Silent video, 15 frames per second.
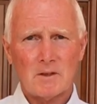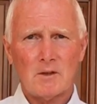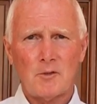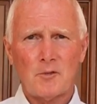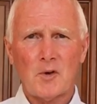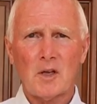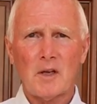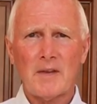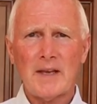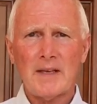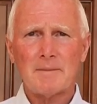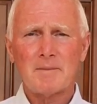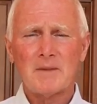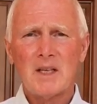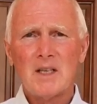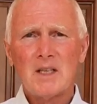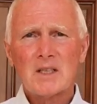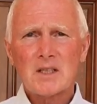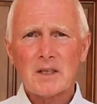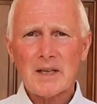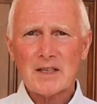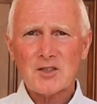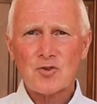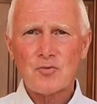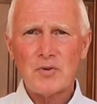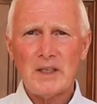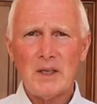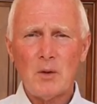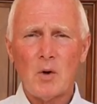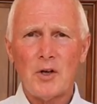You follow that? So that's
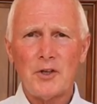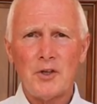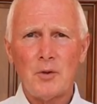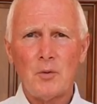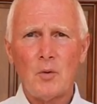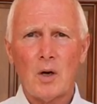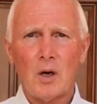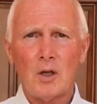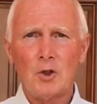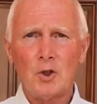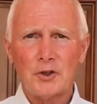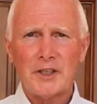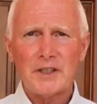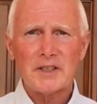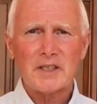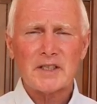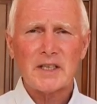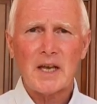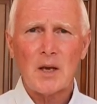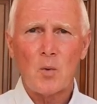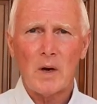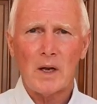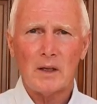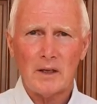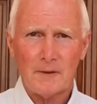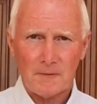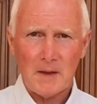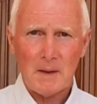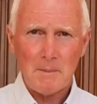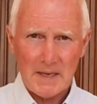really what you are looking to say. Well,
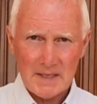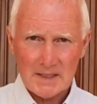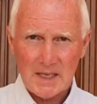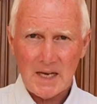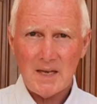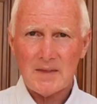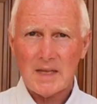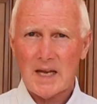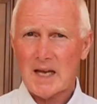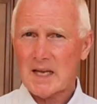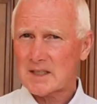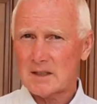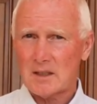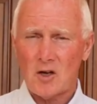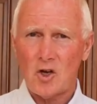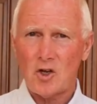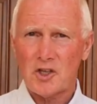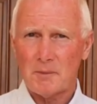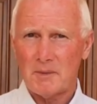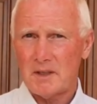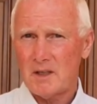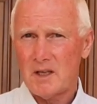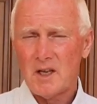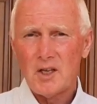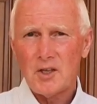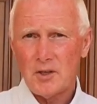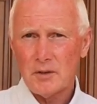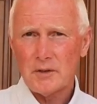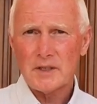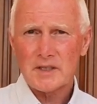if they maintain that as an argument,
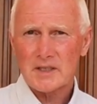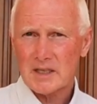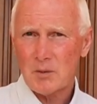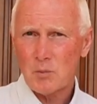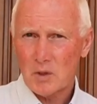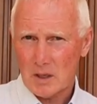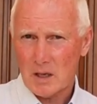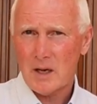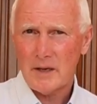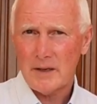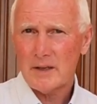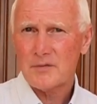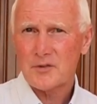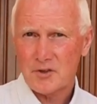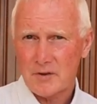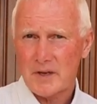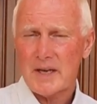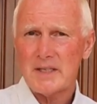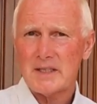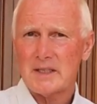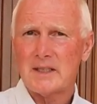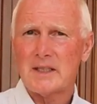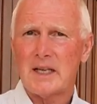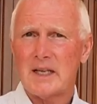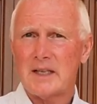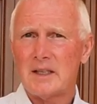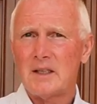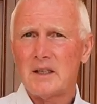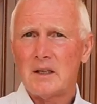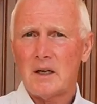you can say, well, I have created
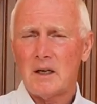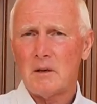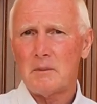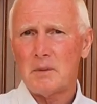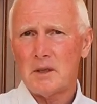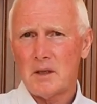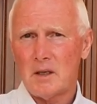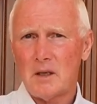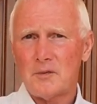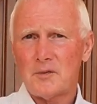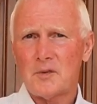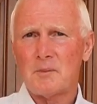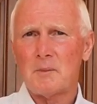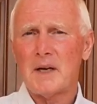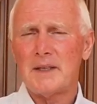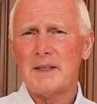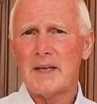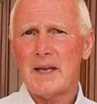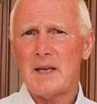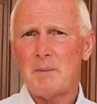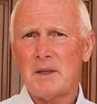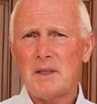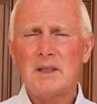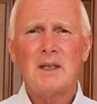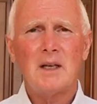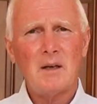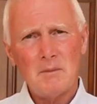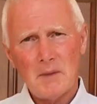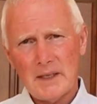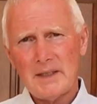that on behalf of my neighbor,
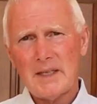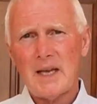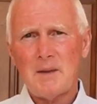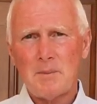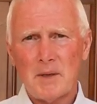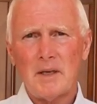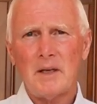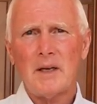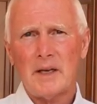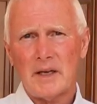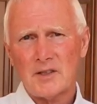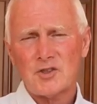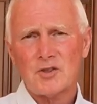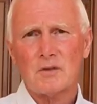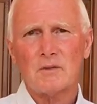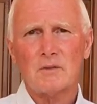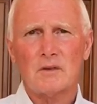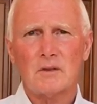and my neighbor has